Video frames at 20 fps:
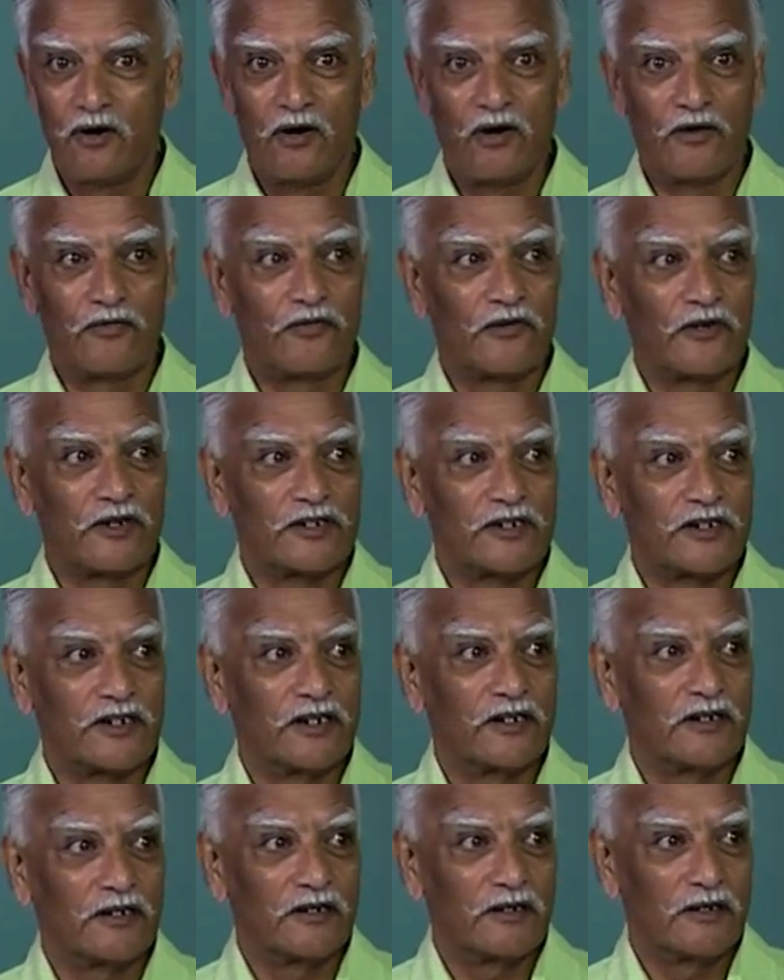of
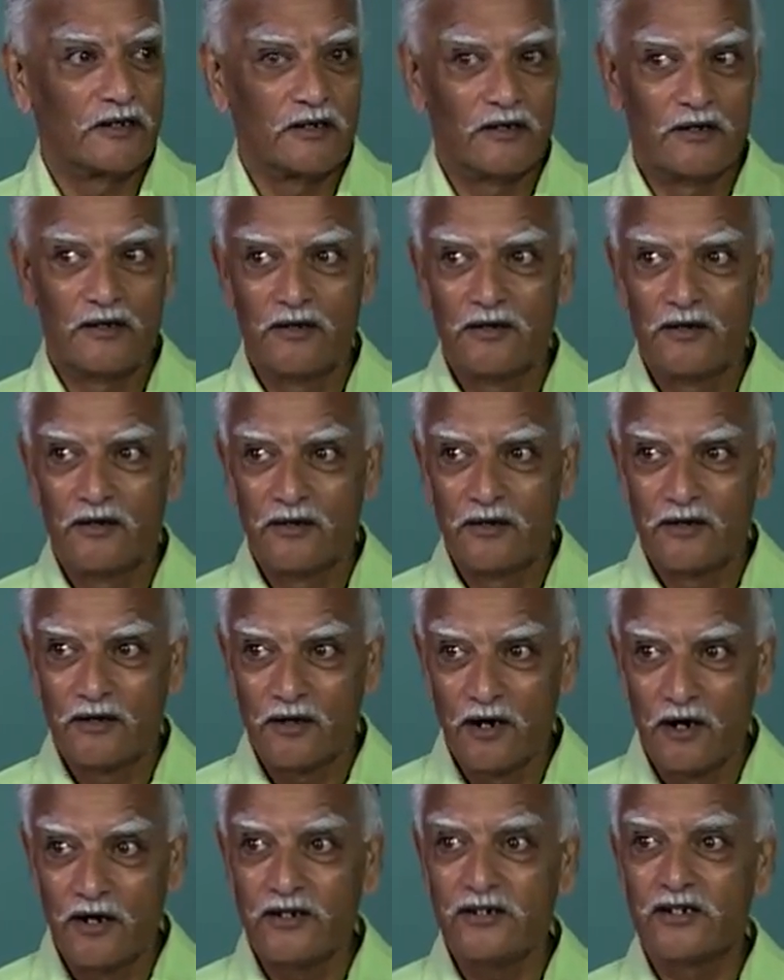Christian
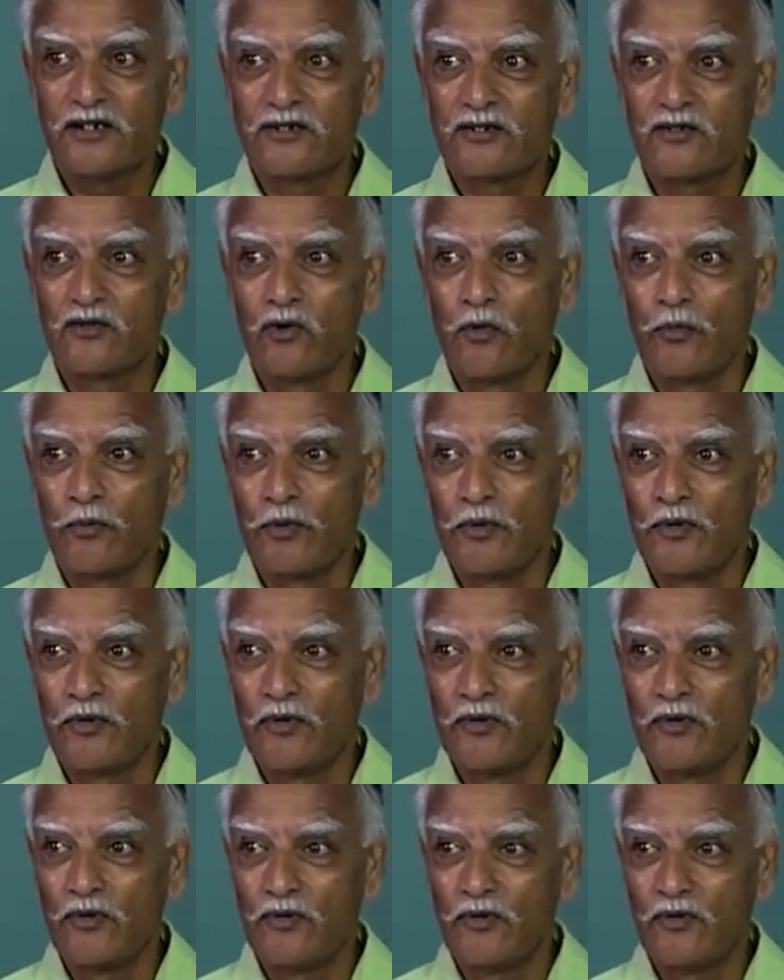religious group
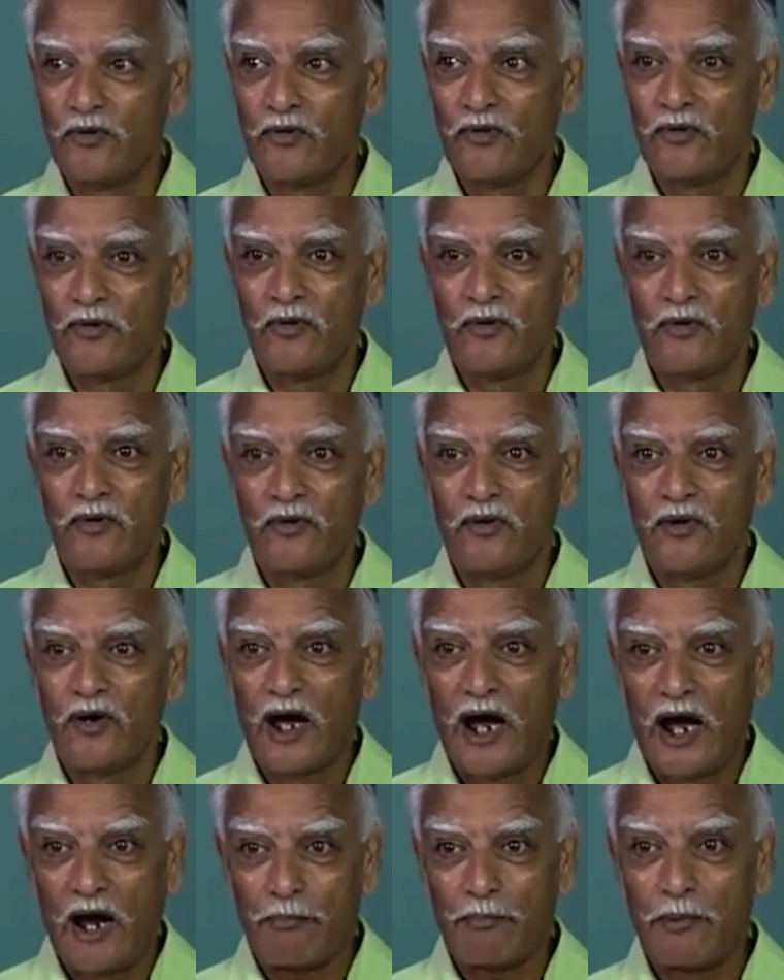
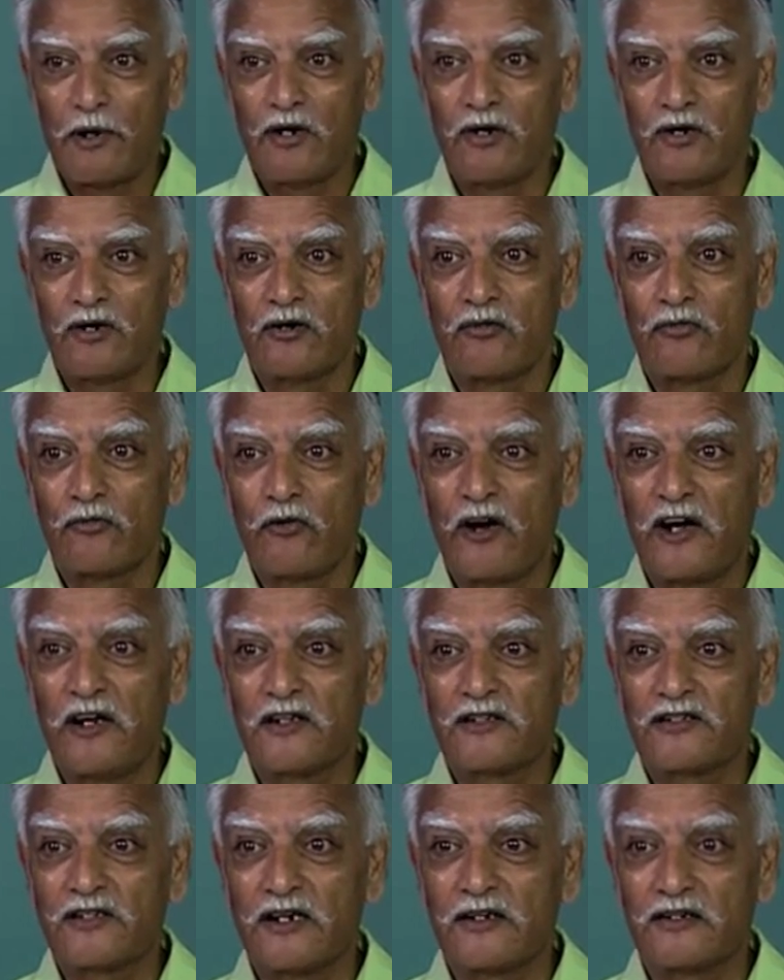happened to
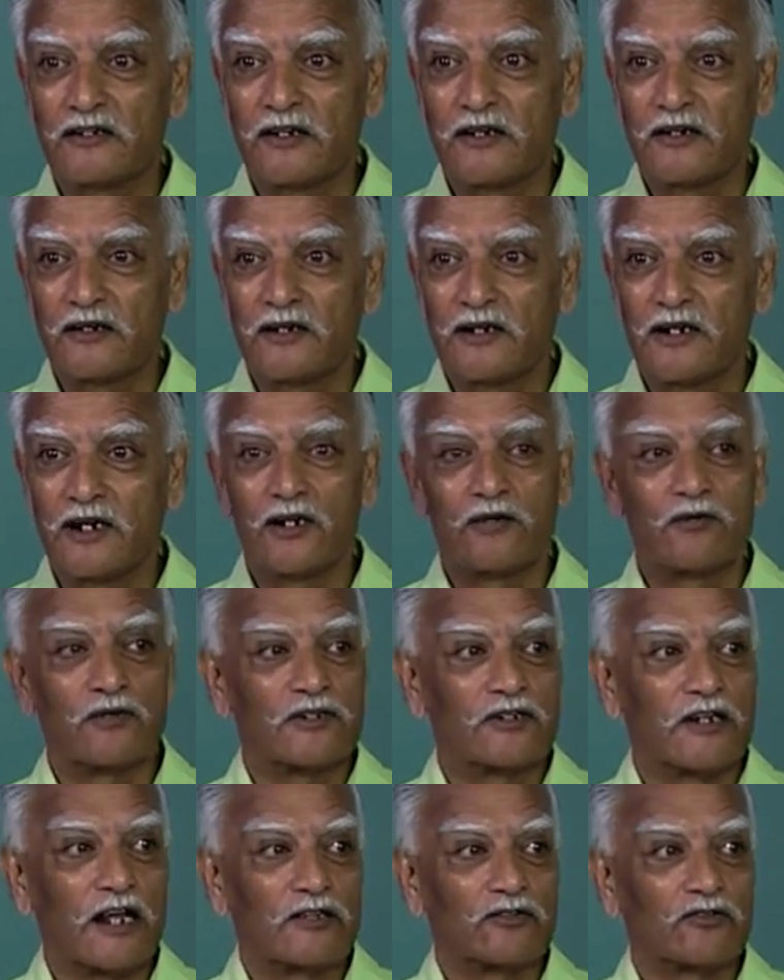find a center, it
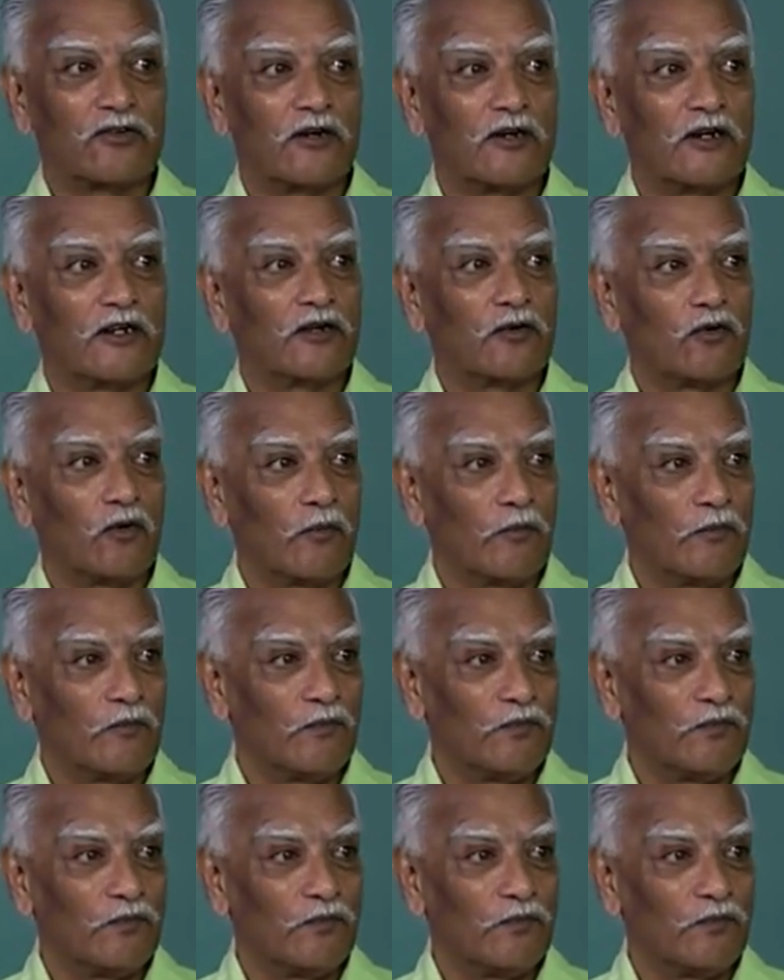was naturally Rome,